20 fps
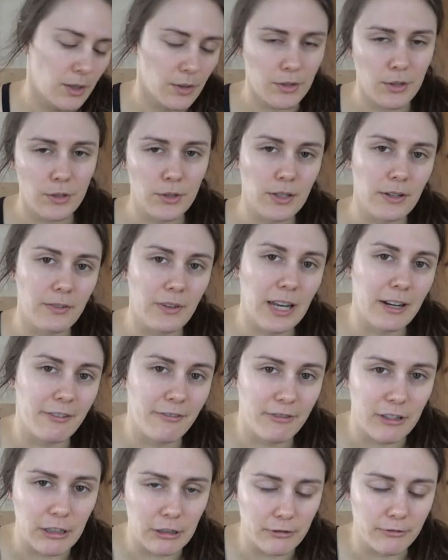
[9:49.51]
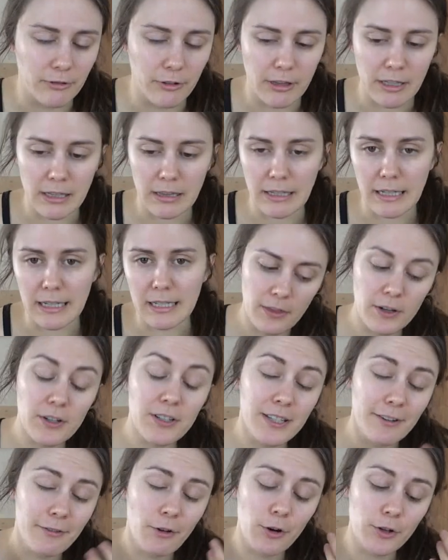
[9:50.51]
You'll just sort of get a feel for the clay. There
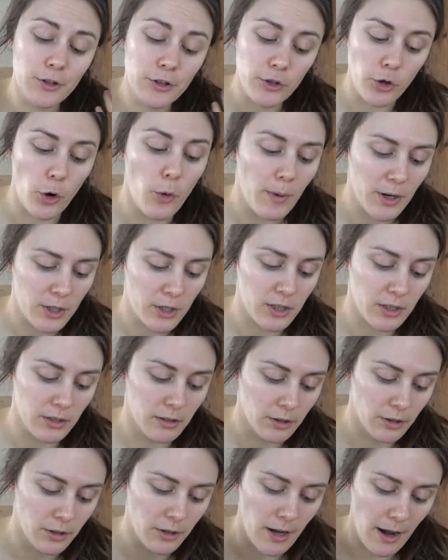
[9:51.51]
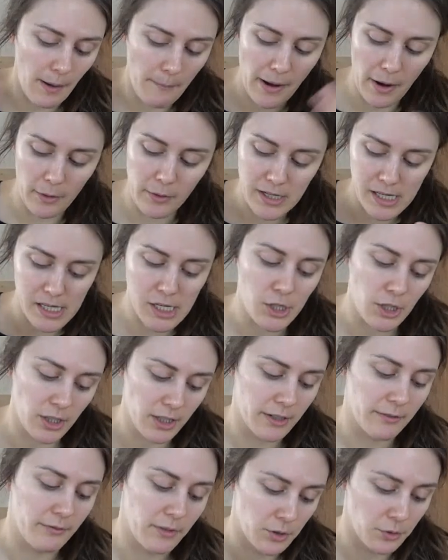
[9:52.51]
is of course so much to learn about each
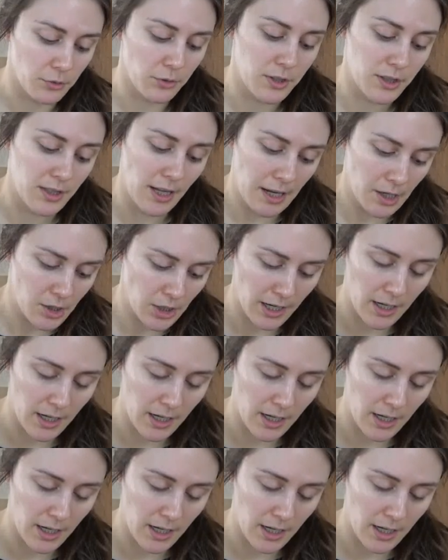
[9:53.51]
individual stage.